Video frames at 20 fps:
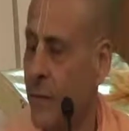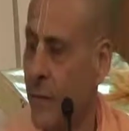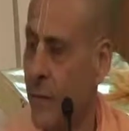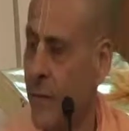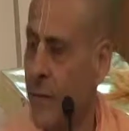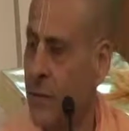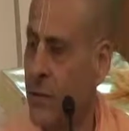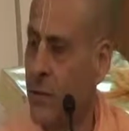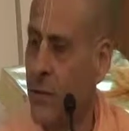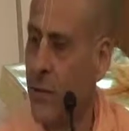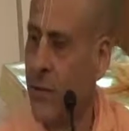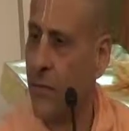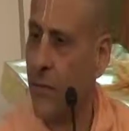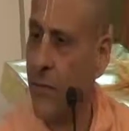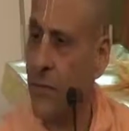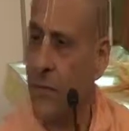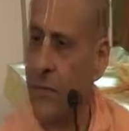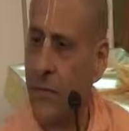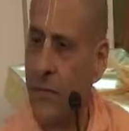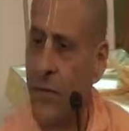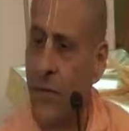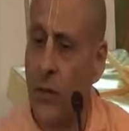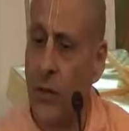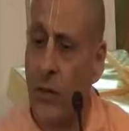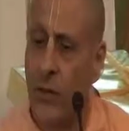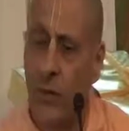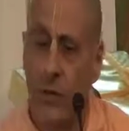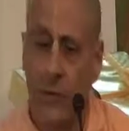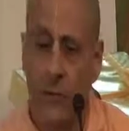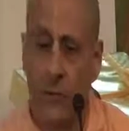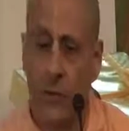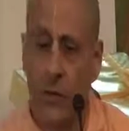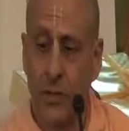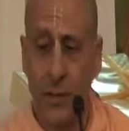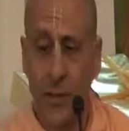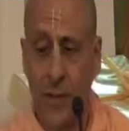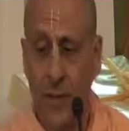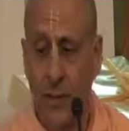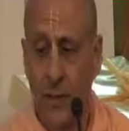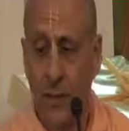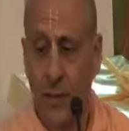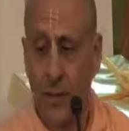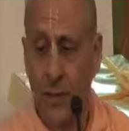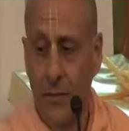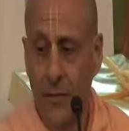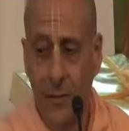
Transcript: But as Devamrita Maharaj was saying,